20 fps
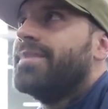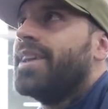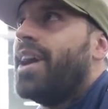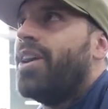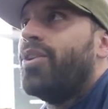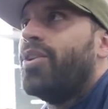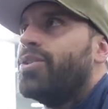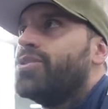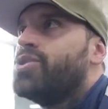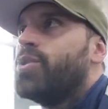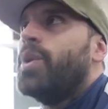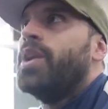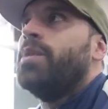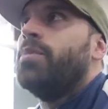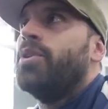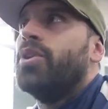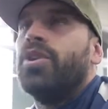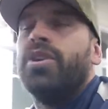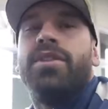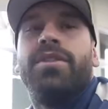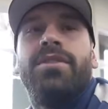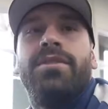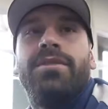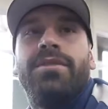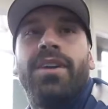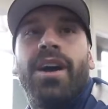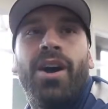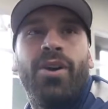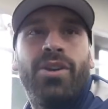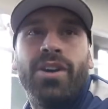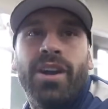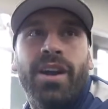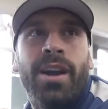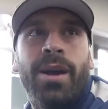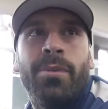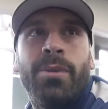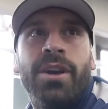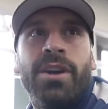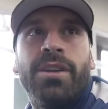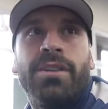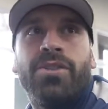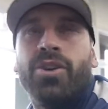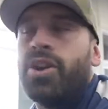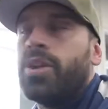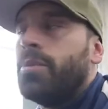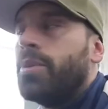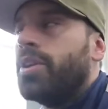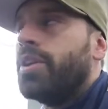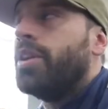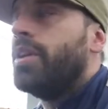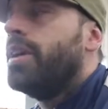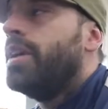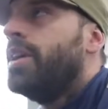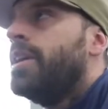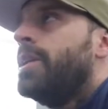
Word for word: I don't know, 20 million. Yeah. I don't need all that money, 30 million.